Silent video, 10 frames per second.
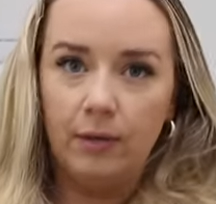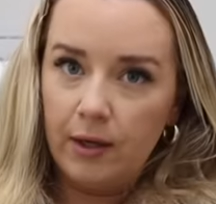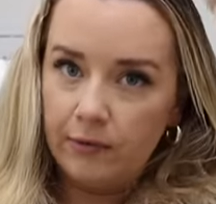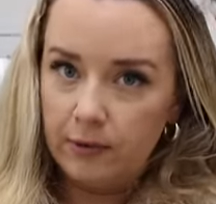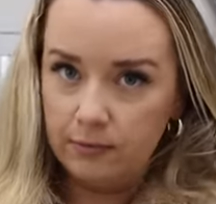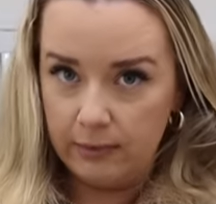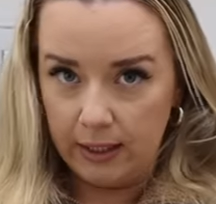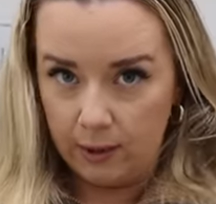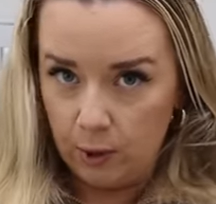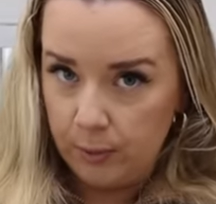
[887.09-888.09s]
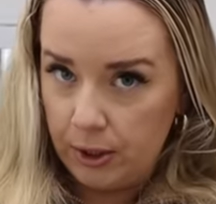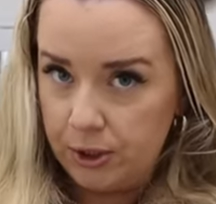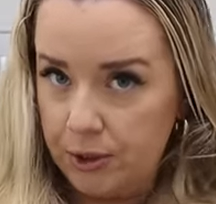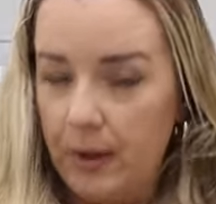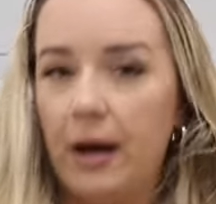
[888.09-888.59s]
whatever regular
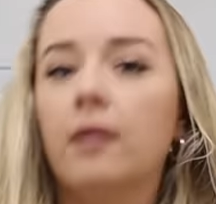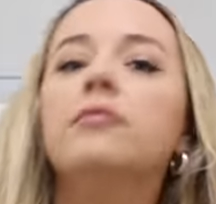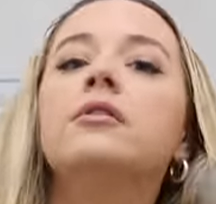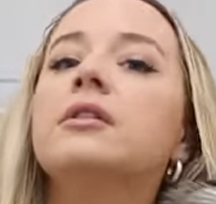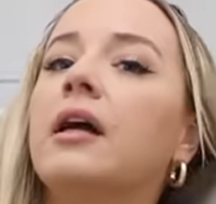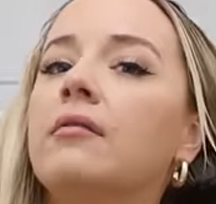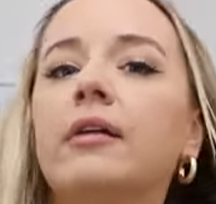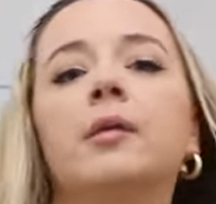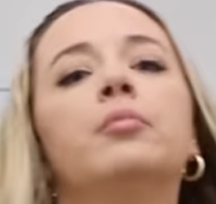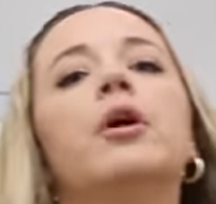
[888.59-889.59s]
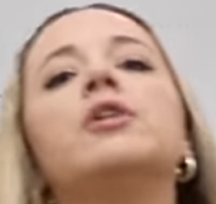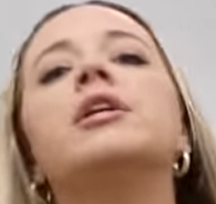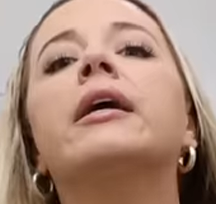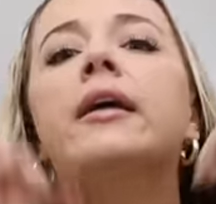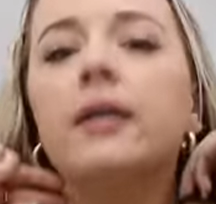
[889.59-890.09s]
brush you have, just kind of like
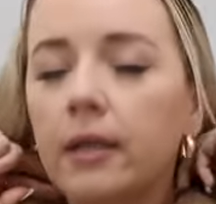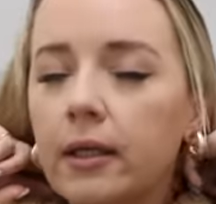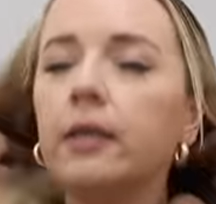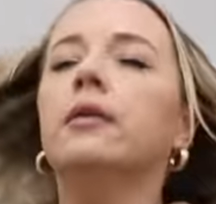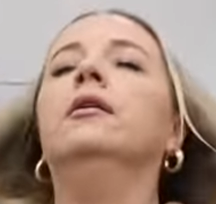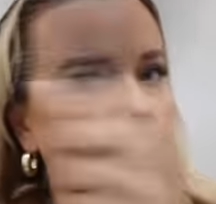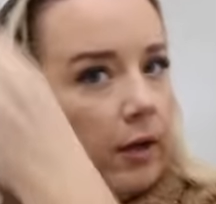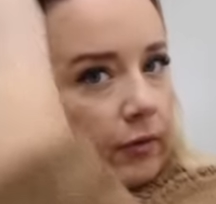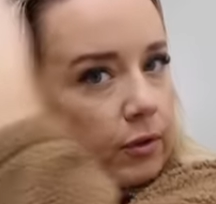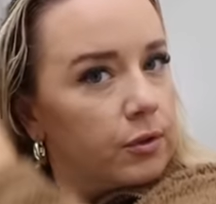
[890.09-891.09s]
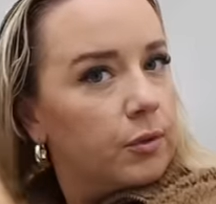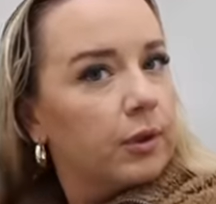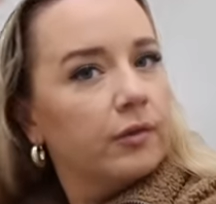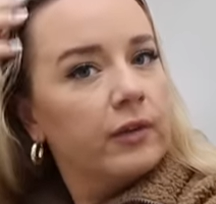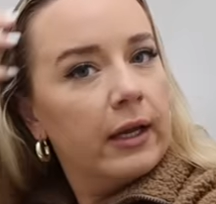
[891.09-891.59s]
brushing it in whatever
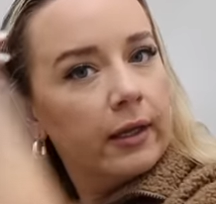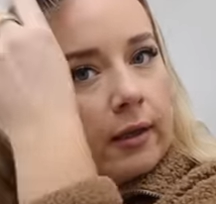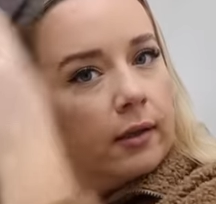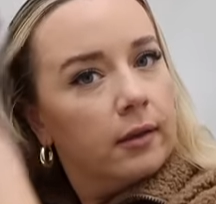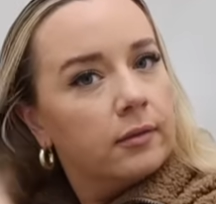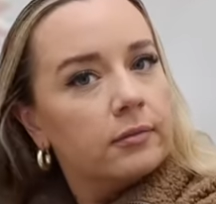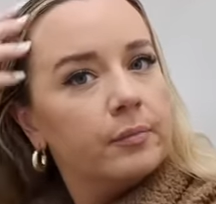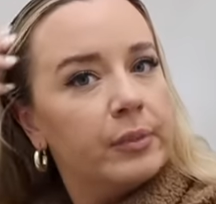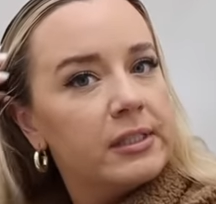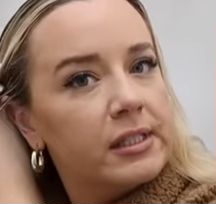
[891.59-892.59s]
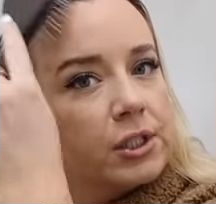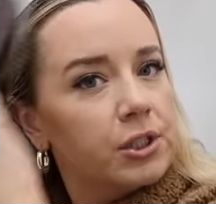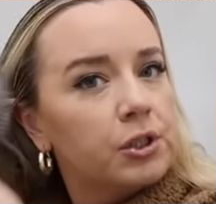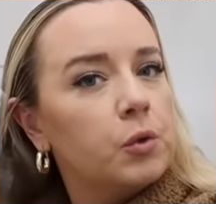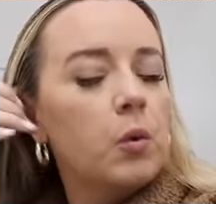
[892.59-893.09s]
sort of like
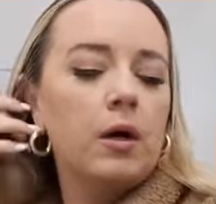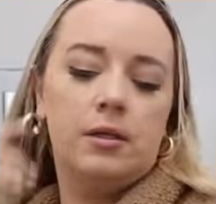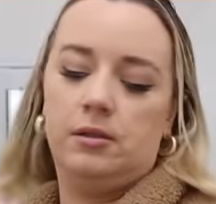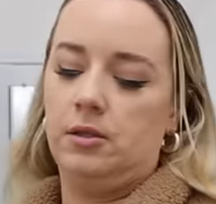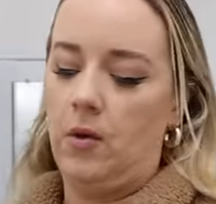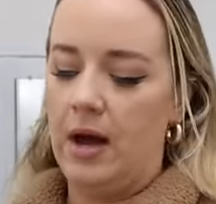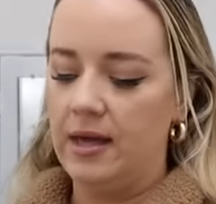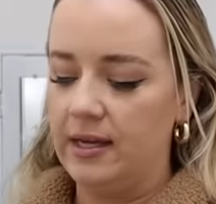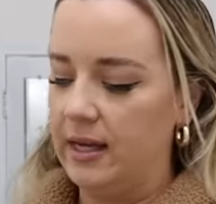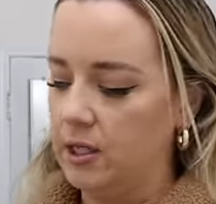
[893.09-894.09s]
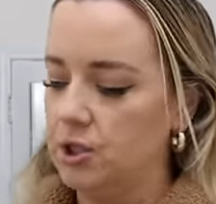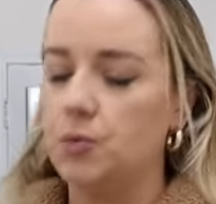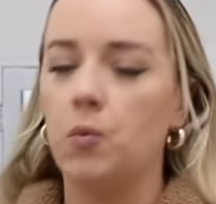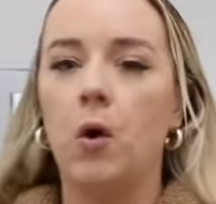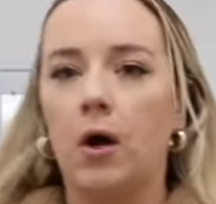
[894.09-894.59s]
position you want. So I think I
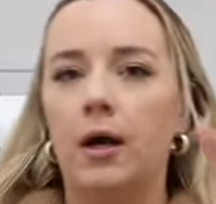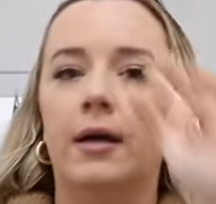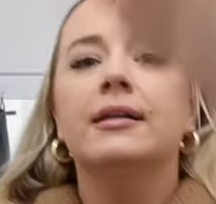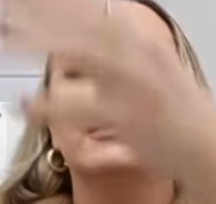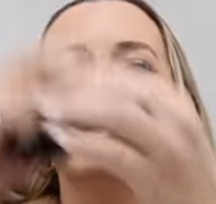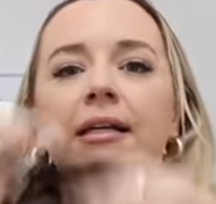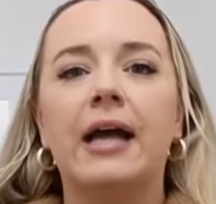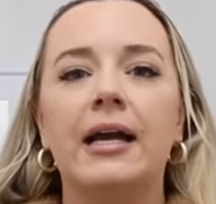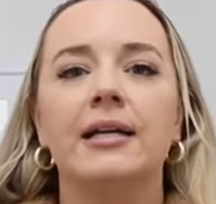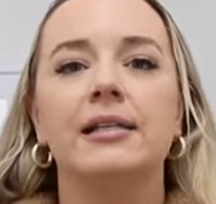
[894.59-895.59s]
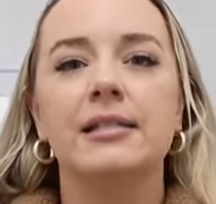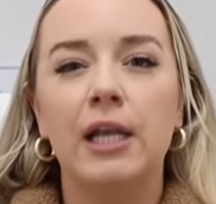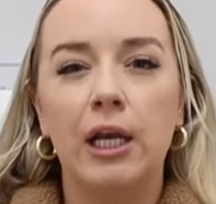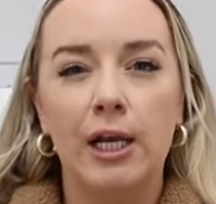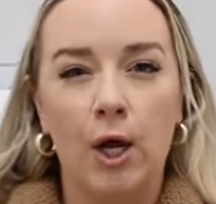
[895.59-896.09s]
just want like a nice
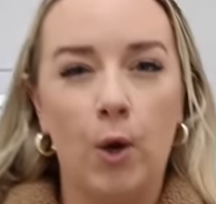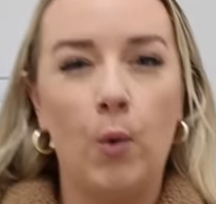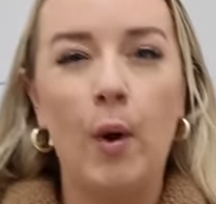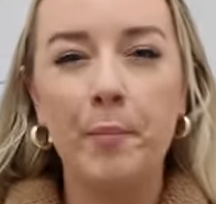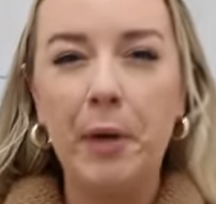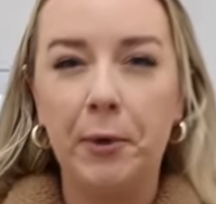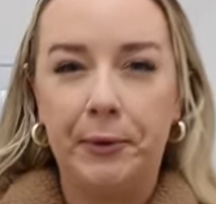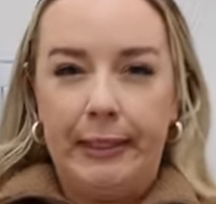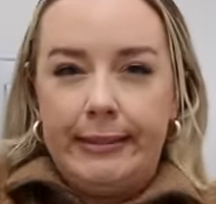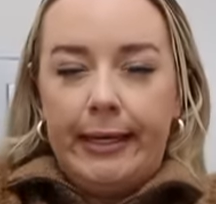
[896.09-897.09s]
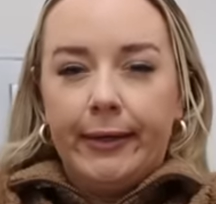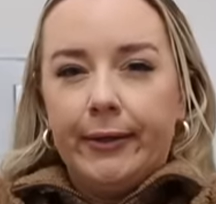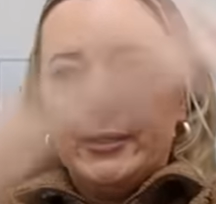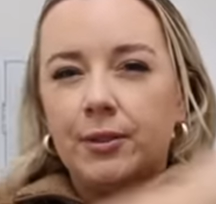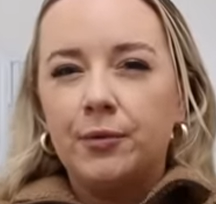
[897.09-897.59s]
low
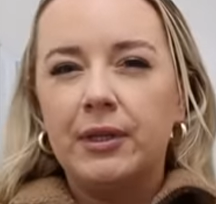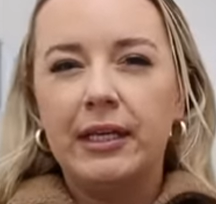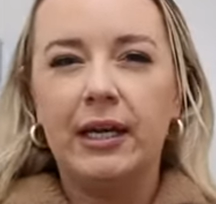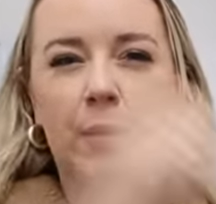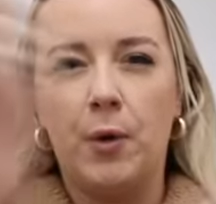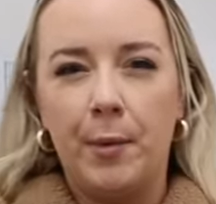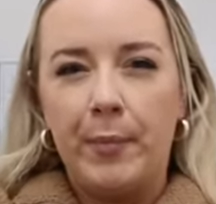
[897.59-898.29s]
ponytail. I don't think I want a